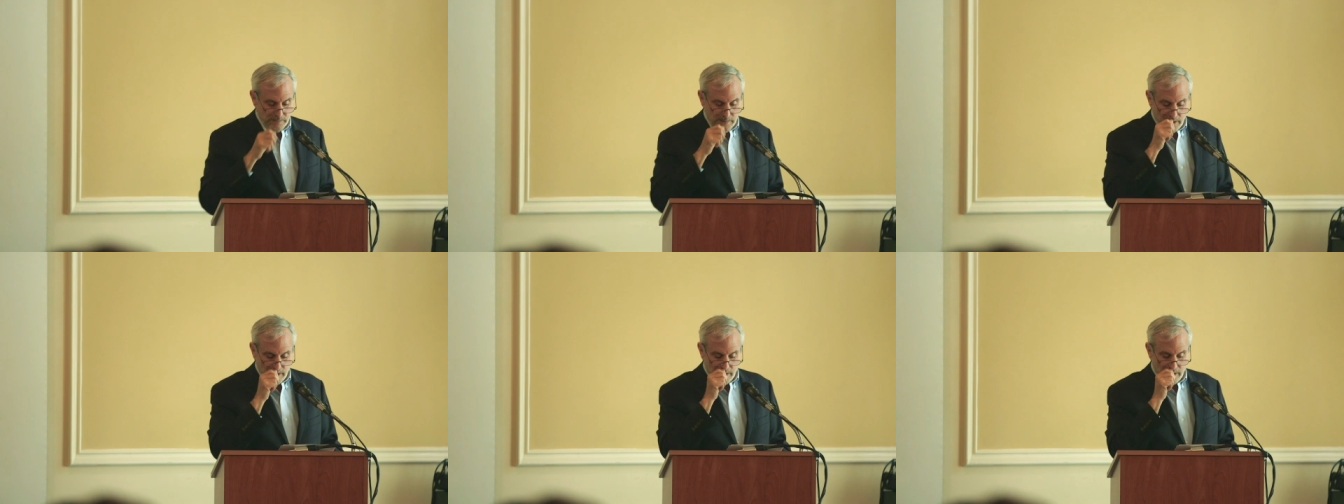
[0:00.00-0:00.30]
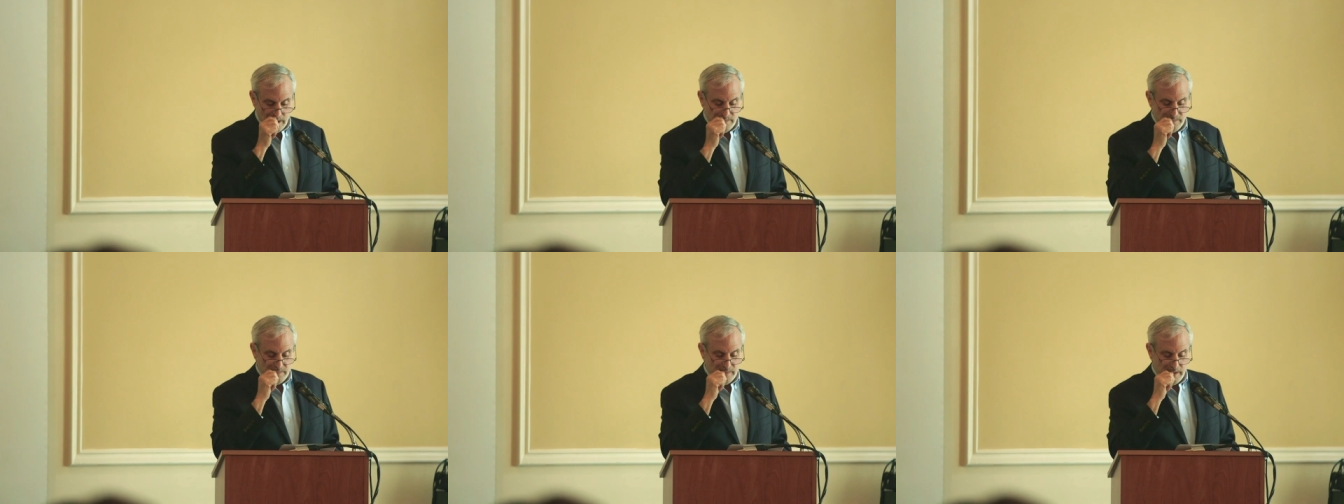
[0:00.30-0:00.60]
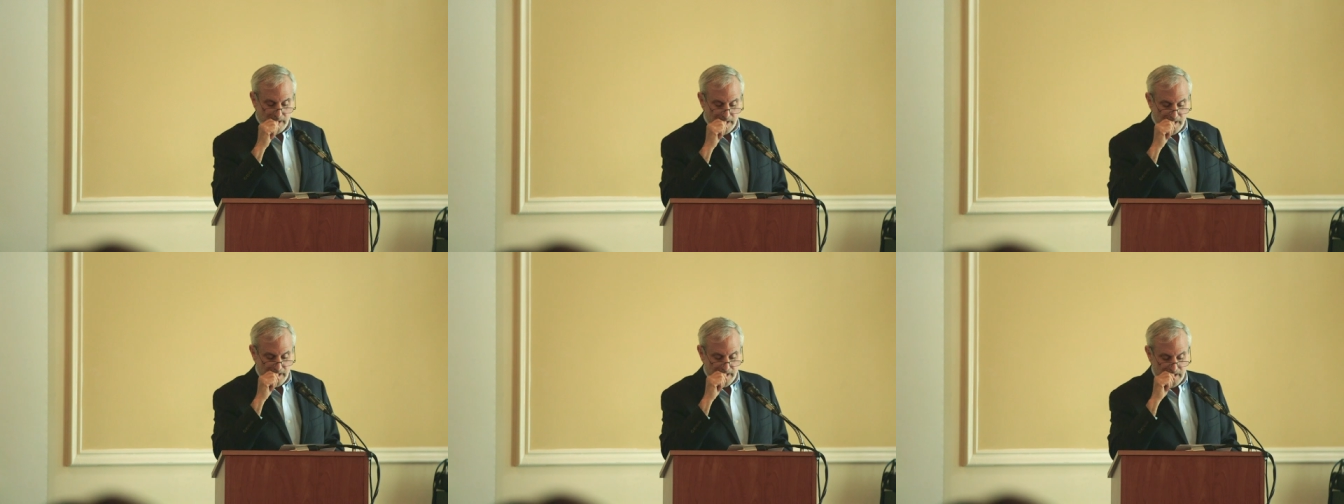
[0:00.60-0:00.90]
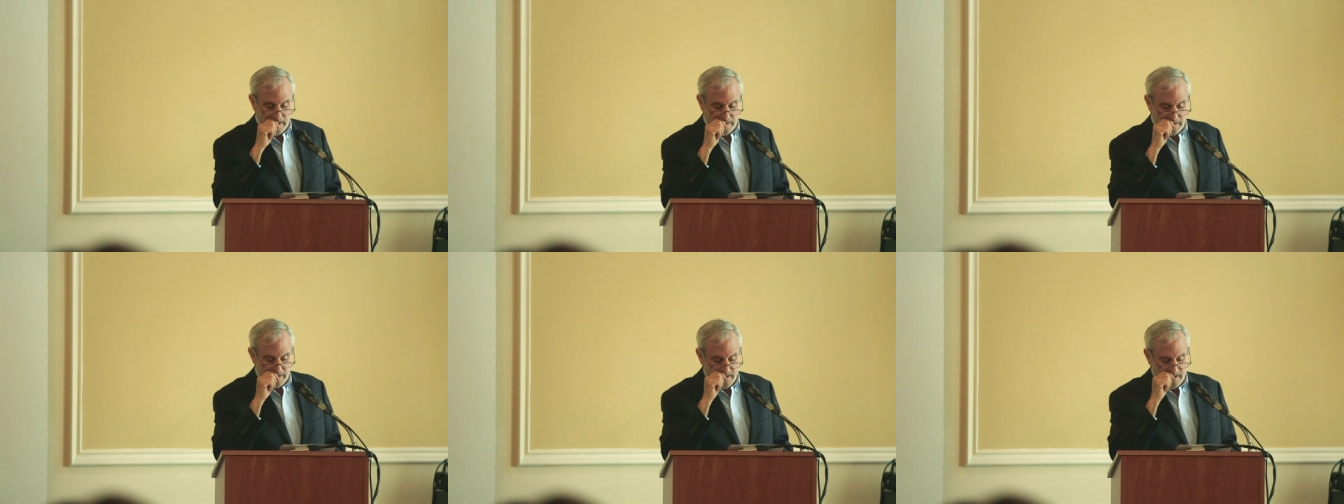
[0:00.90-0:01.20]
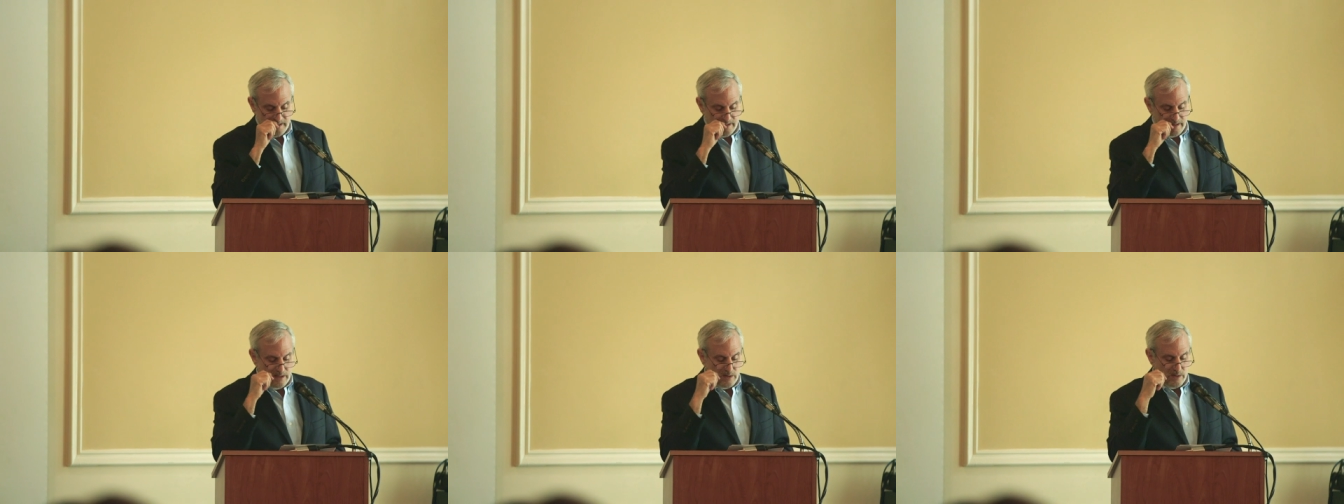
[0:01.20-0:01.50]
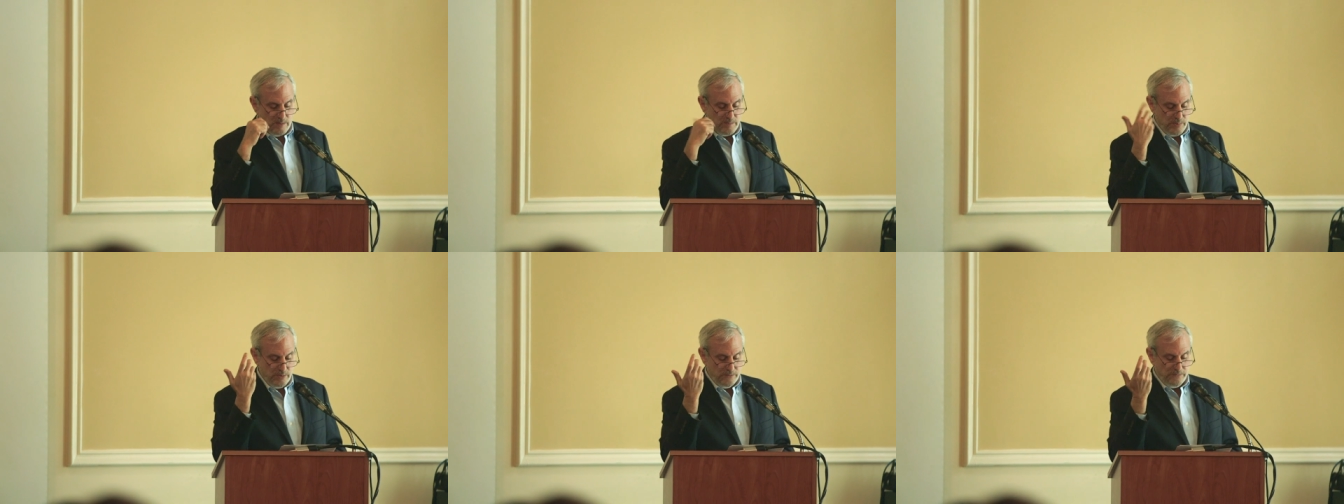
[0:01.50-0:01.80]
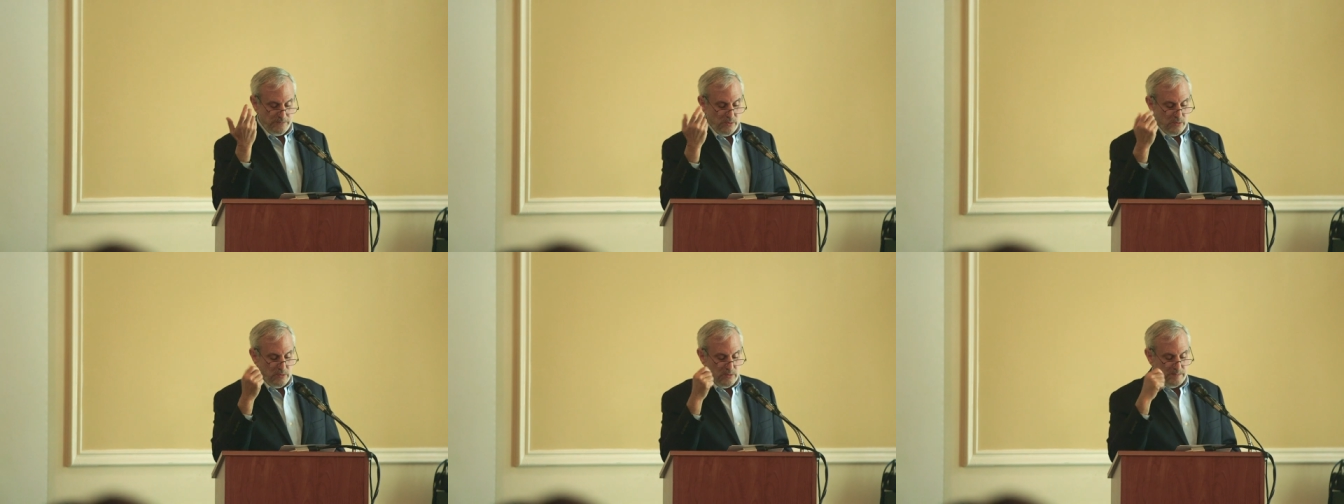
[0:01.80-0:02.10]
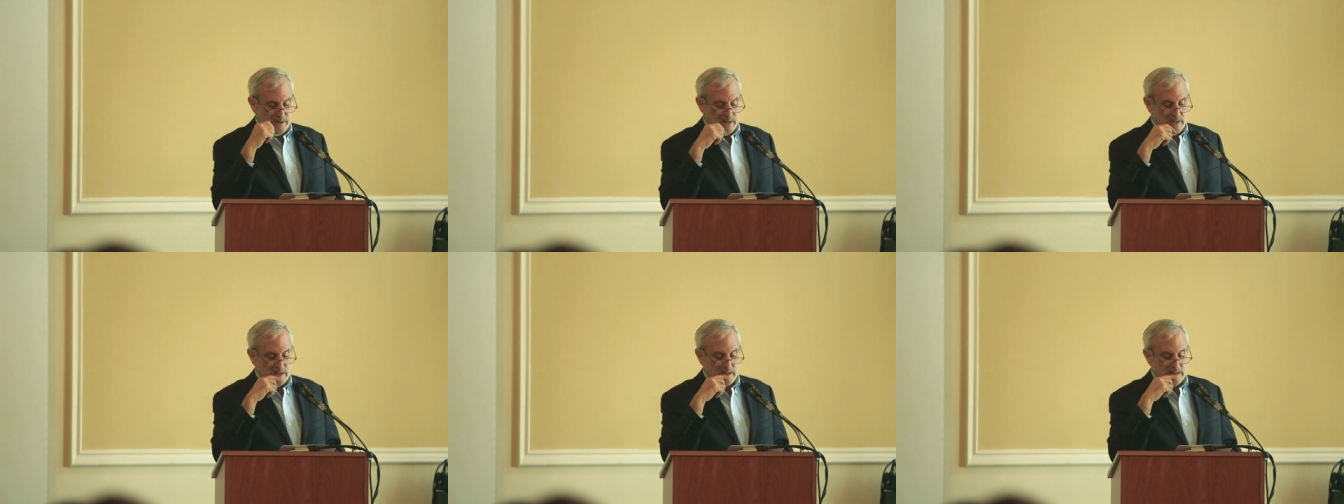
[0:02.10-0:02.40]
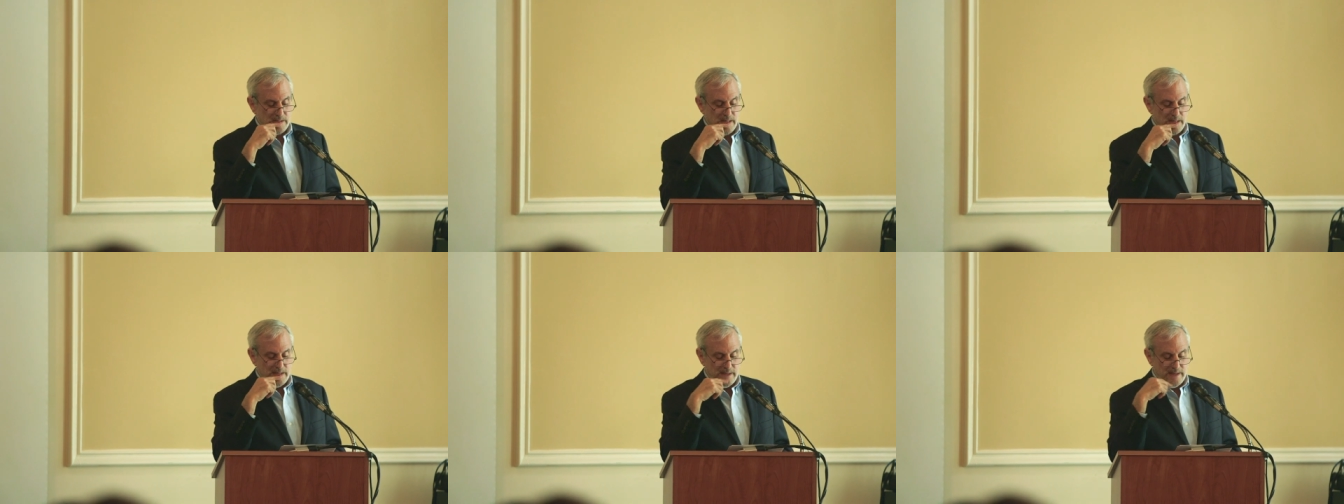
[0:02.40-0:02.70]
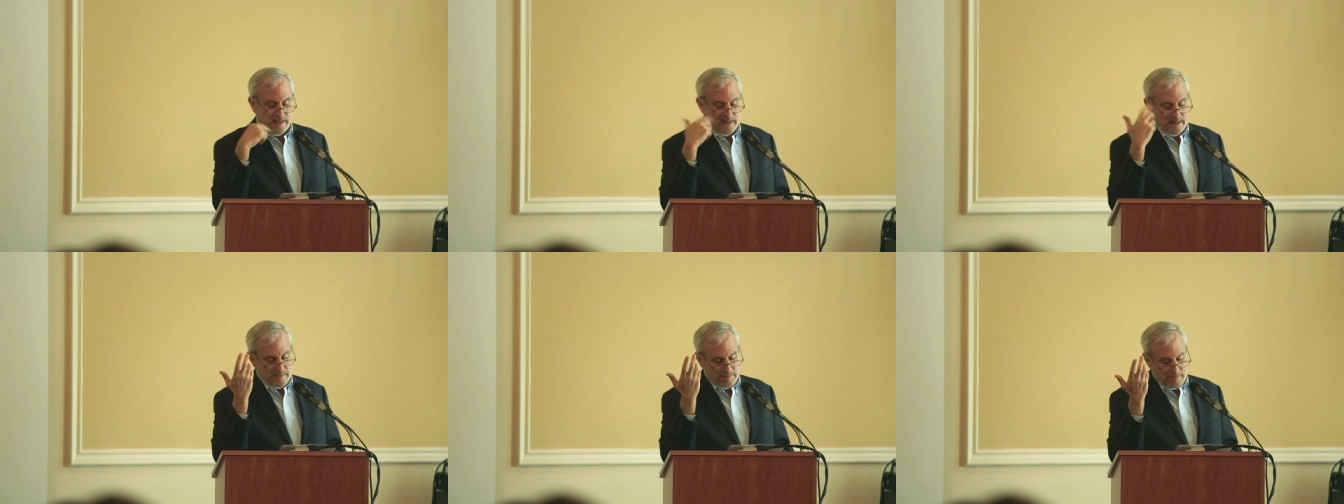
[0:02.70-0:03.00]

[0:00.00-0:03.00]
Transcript: Um, and they're put forward because they think